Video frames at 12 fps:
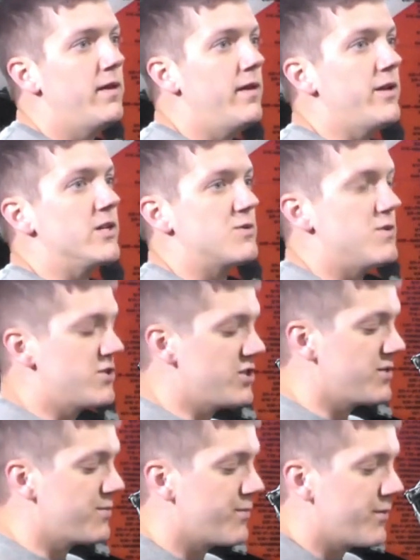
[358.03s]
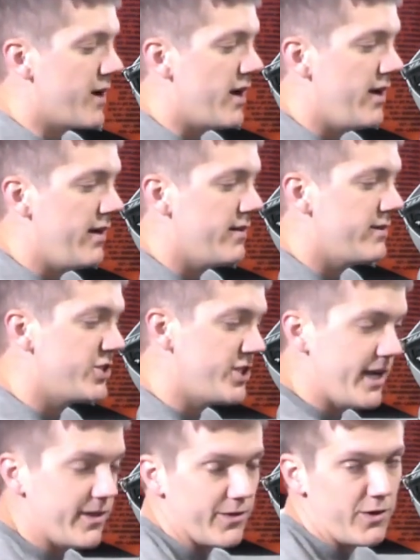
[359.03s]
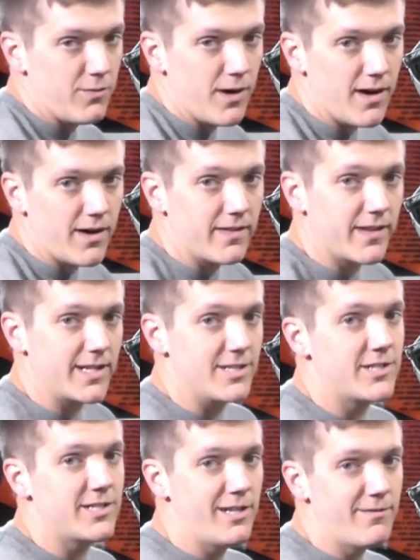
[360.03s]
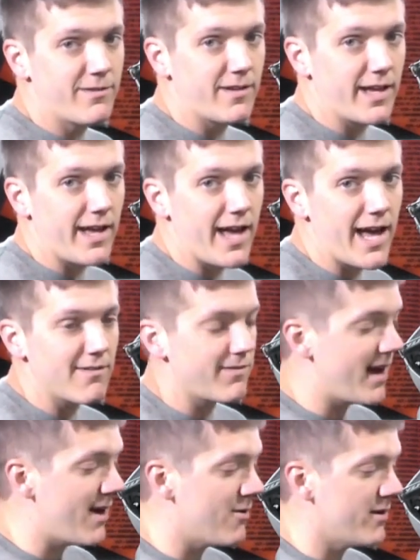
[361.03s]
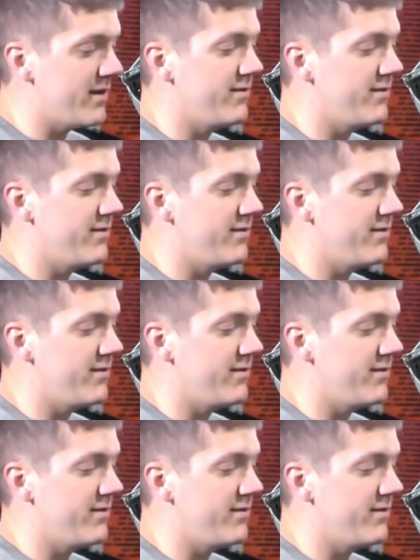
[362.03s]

You're supposed to spray chain lube on, let it sit for like a half hour.